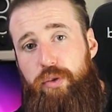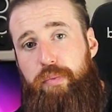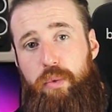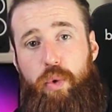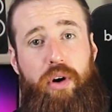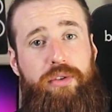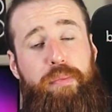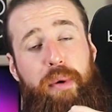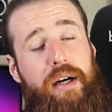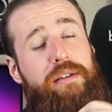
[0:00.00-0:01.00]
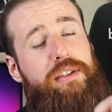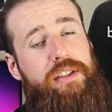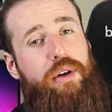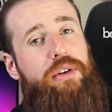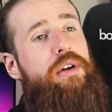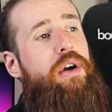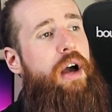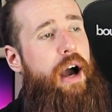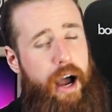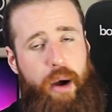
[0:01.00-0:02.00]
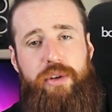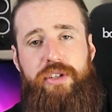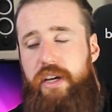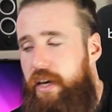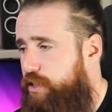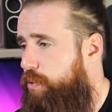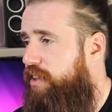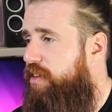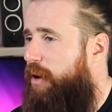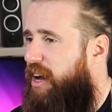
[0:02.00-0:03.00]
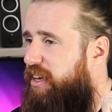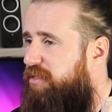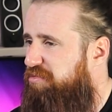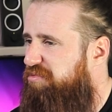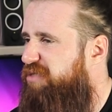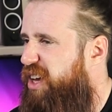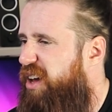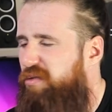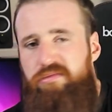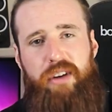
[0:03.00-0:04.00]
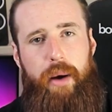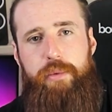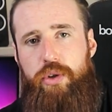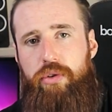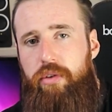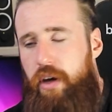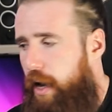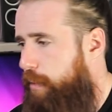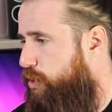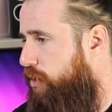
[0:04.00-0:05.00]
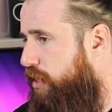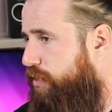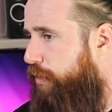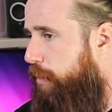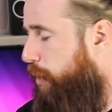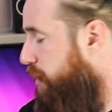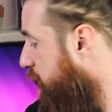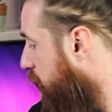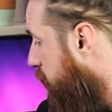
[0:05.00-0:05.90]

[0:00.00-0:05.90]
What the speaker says: You've been warned, but still, I would say, is it worth a buy? Yeah, absolutely is for the price that it